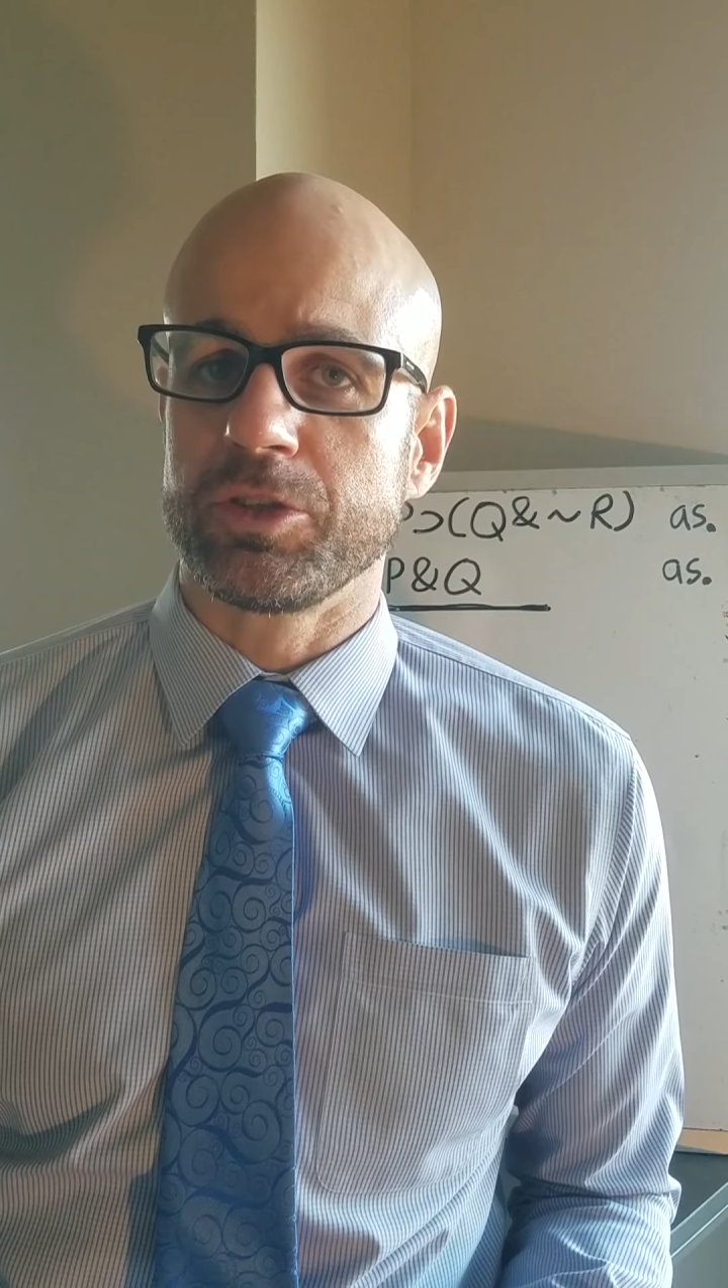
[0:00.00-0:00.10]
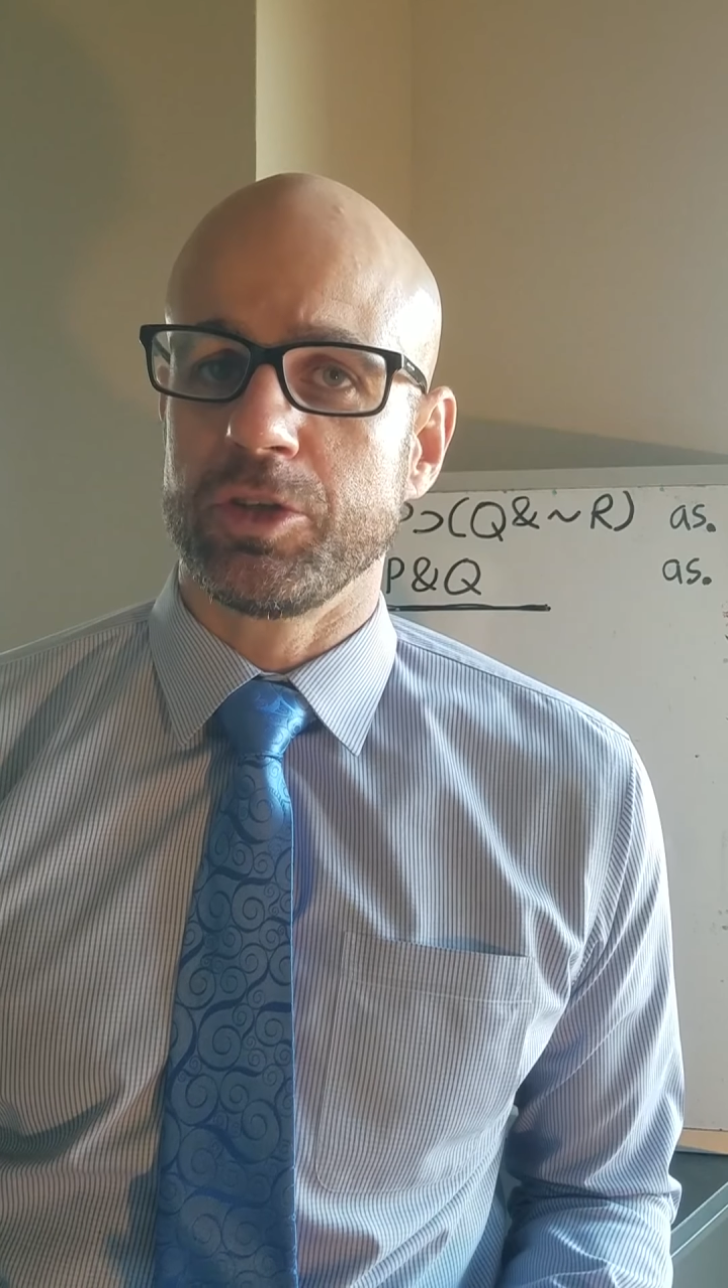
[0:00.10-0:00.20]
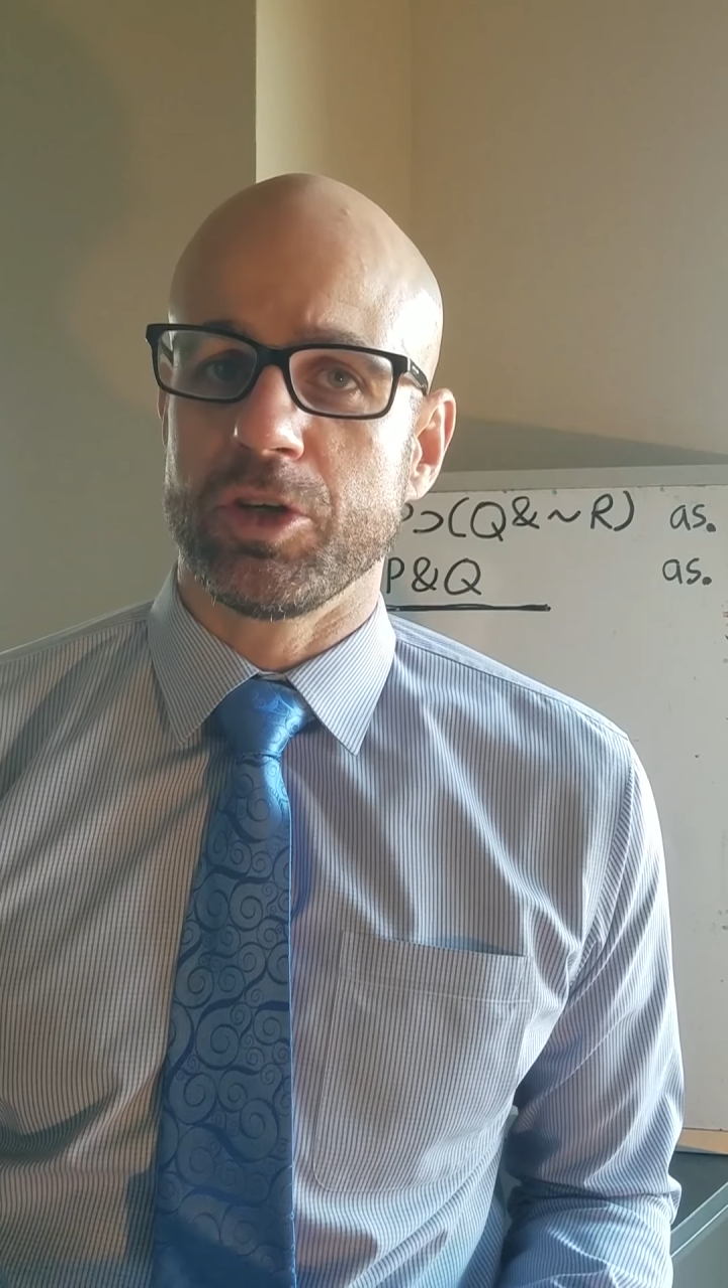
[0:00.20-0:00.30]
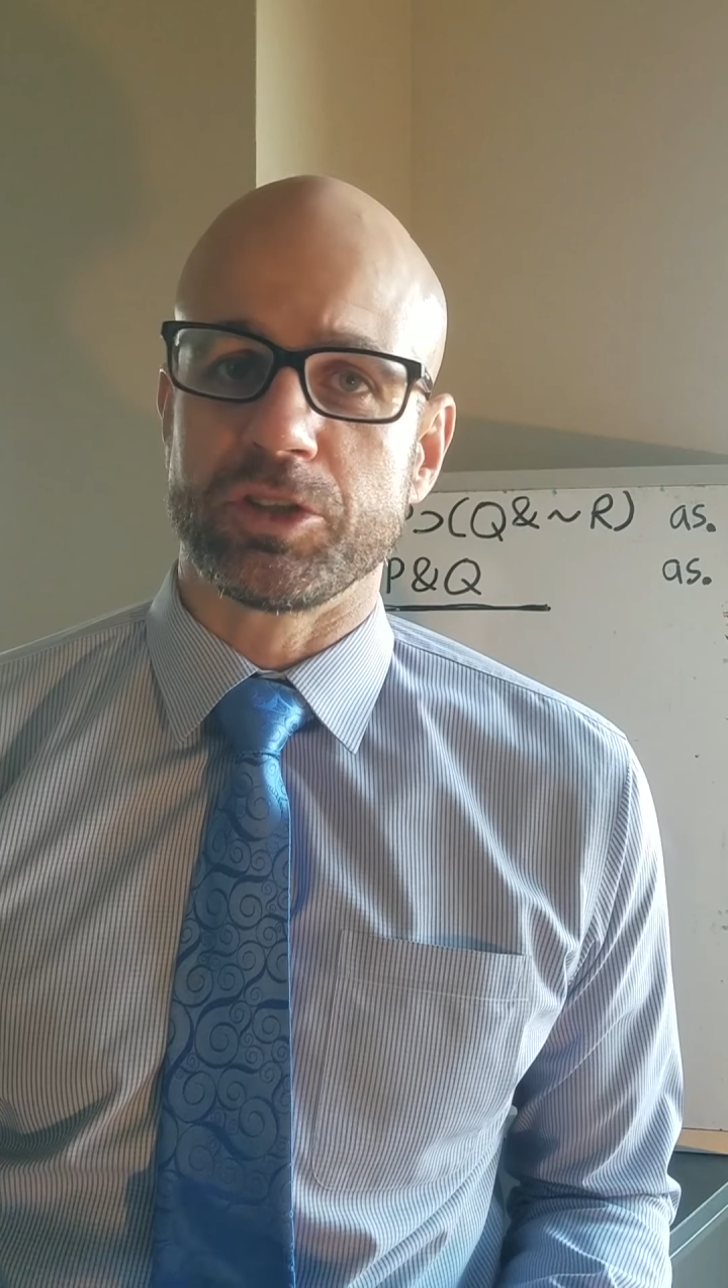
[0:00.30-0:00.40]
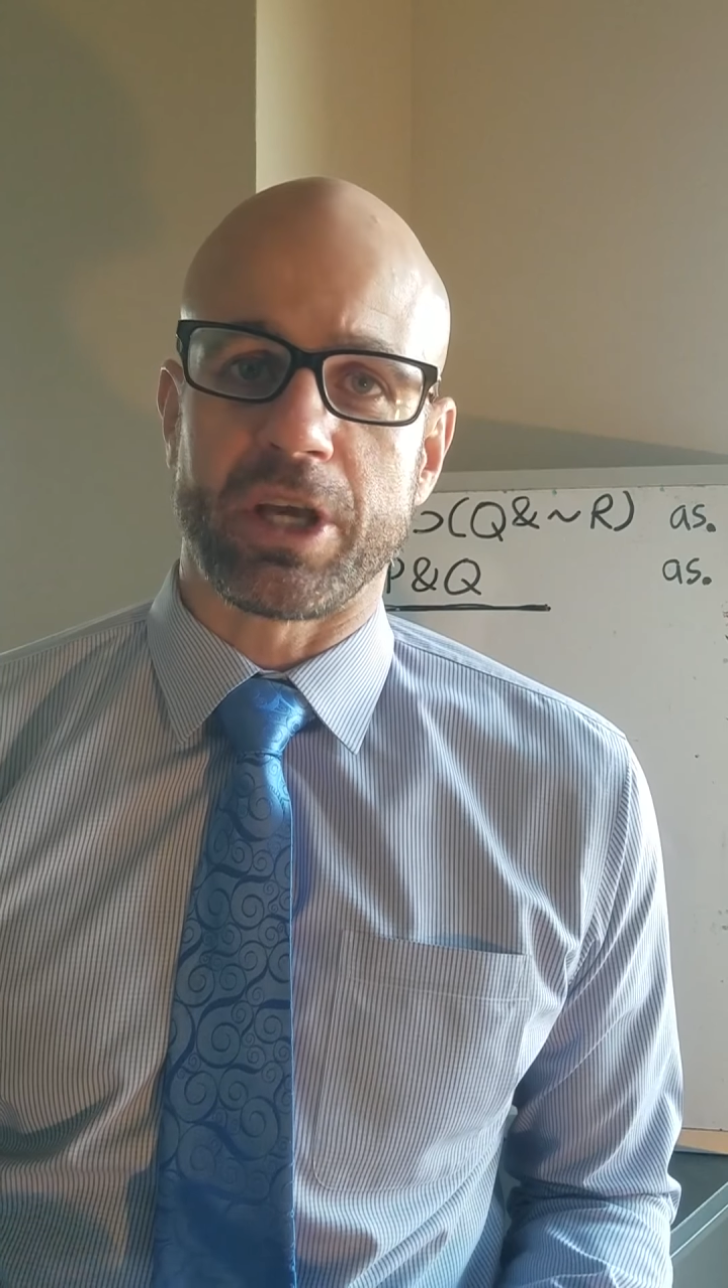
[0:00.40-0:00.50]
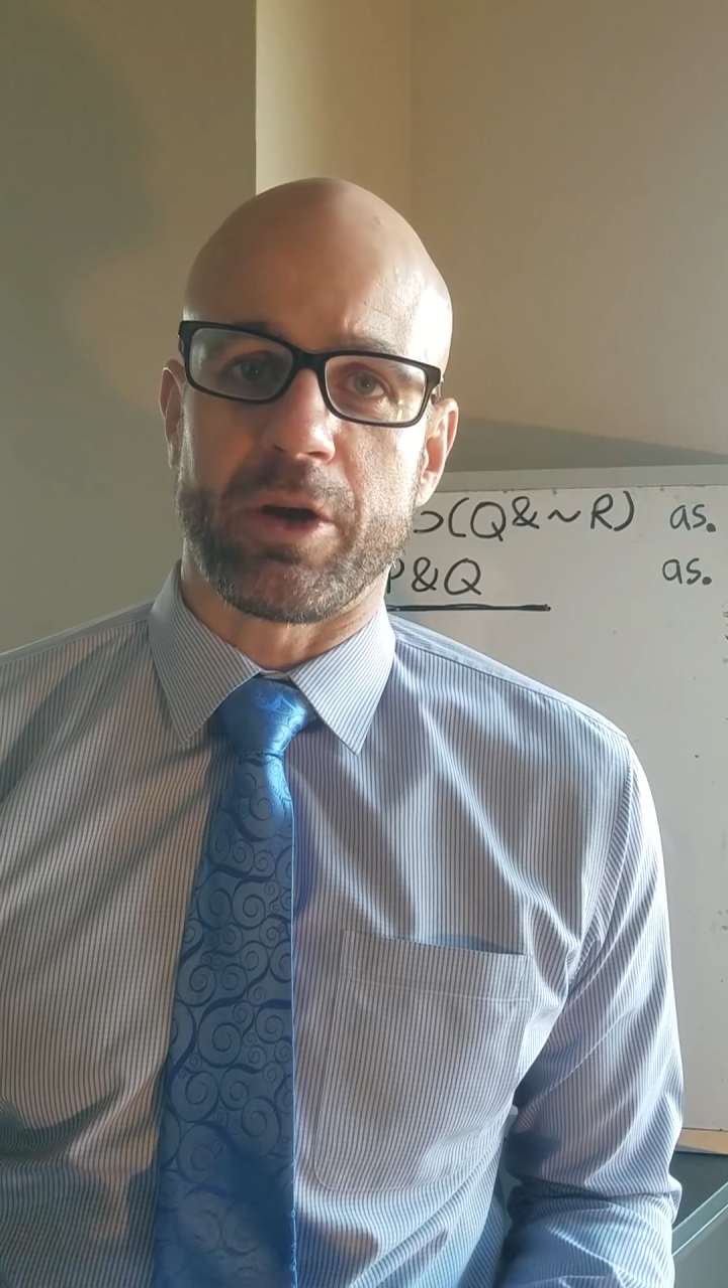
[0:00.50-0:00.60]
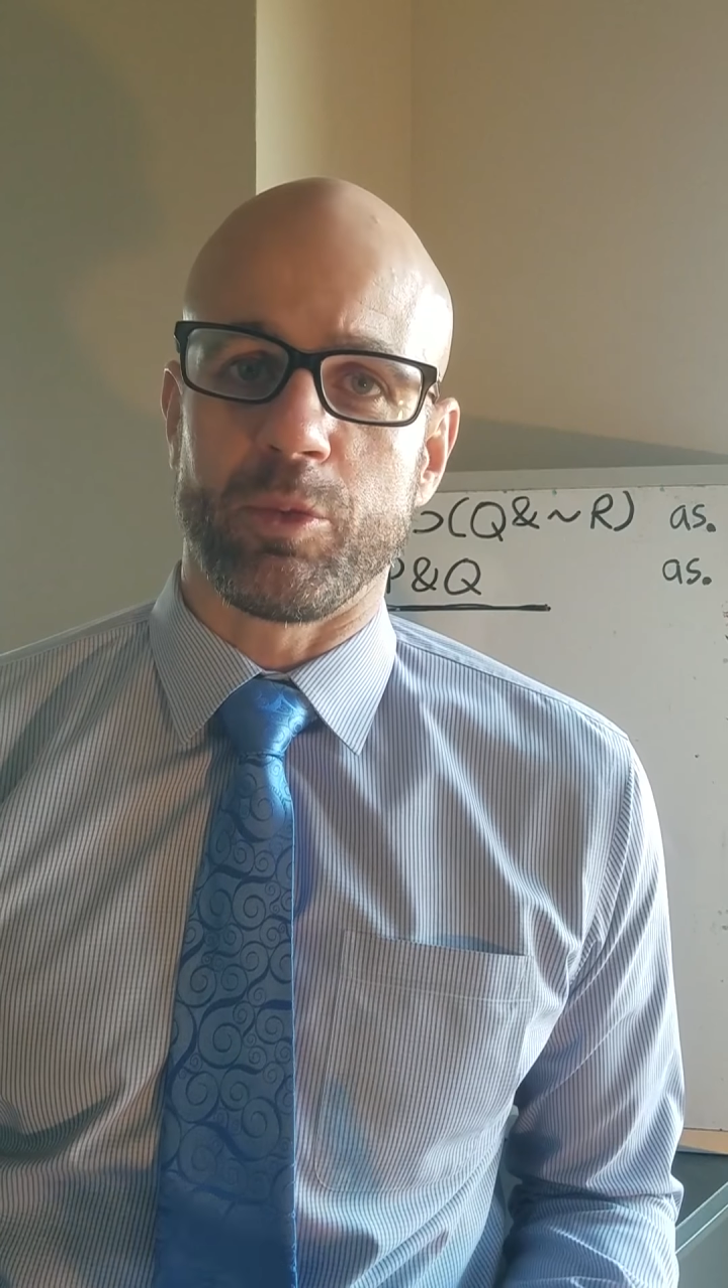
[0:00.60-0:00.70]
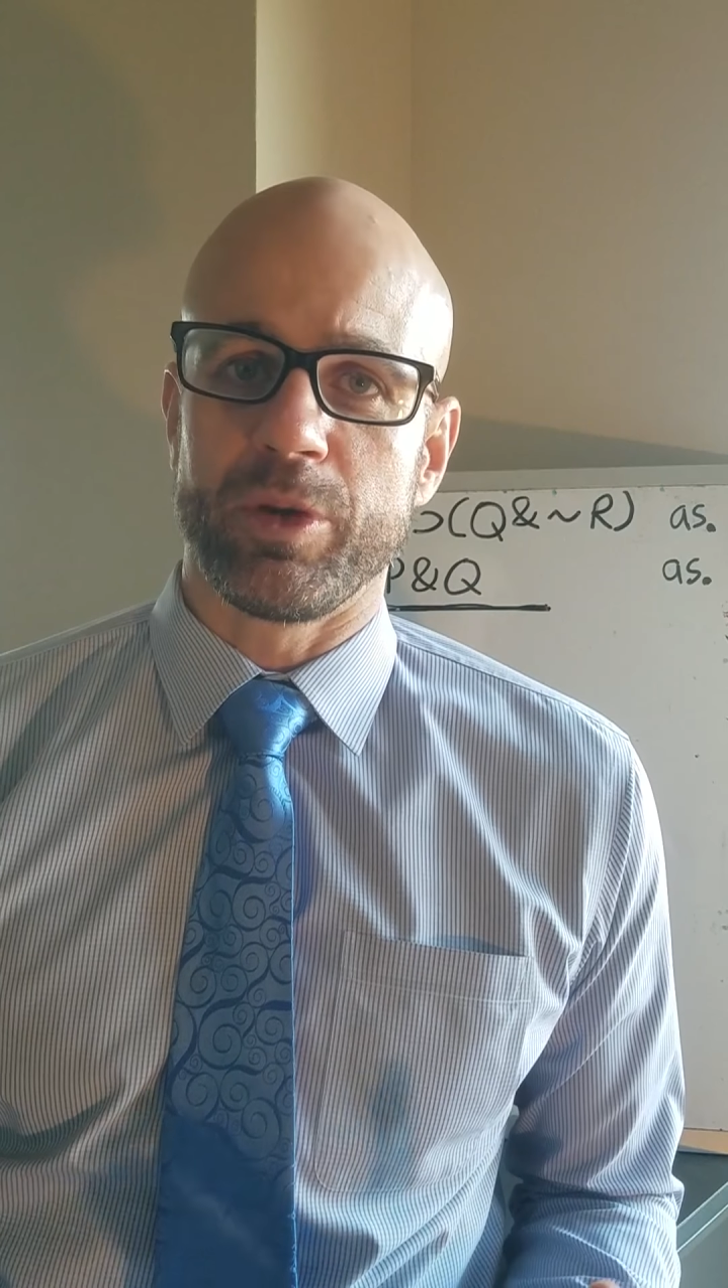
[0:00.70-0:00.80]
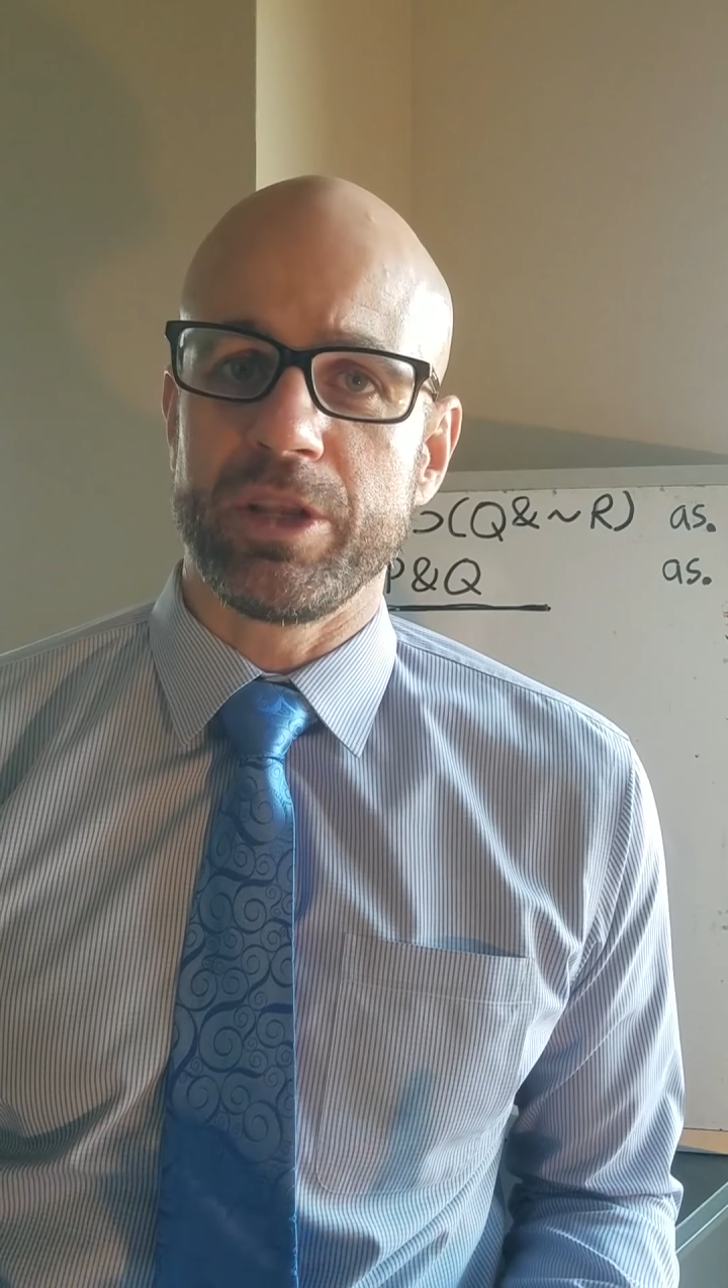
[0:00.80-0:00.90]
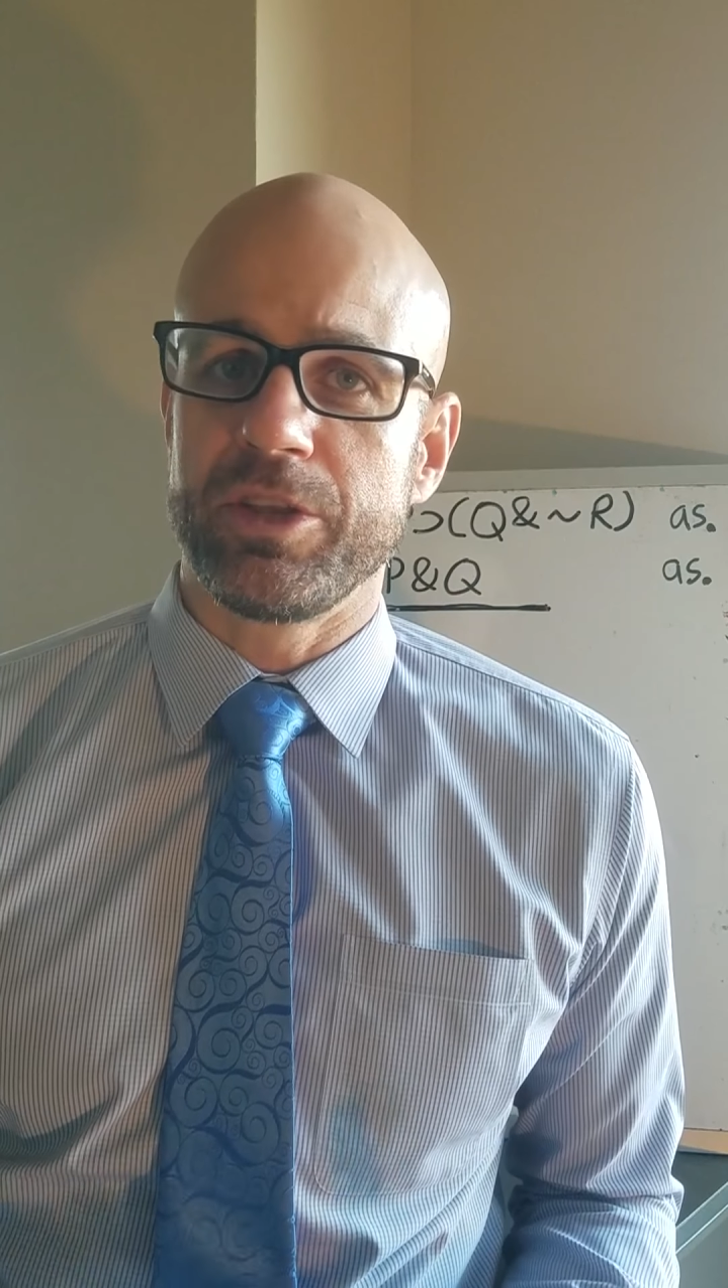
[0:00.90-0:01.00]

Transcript: who knows how to read